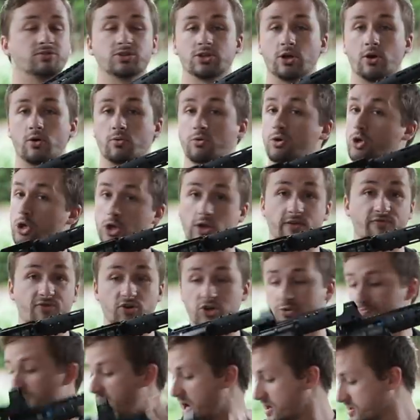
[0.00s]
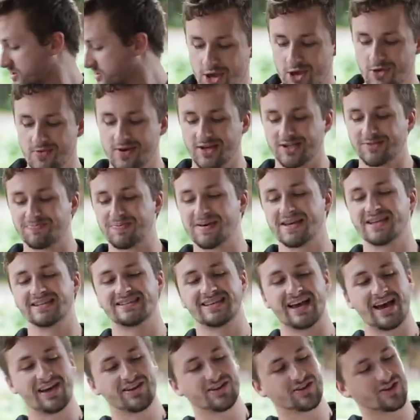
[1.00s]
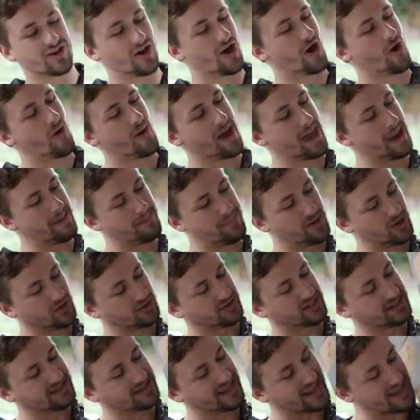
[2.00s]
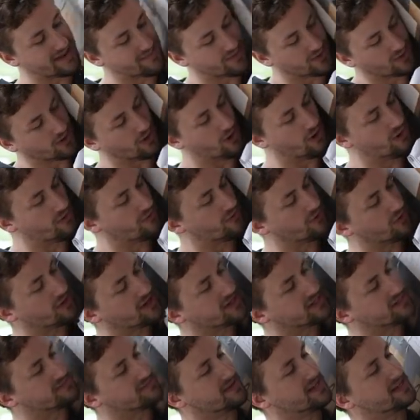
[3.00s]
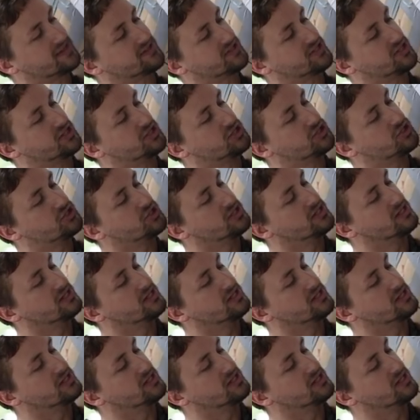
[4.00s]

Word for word: So good first box. USPS had to go and put the label over his message.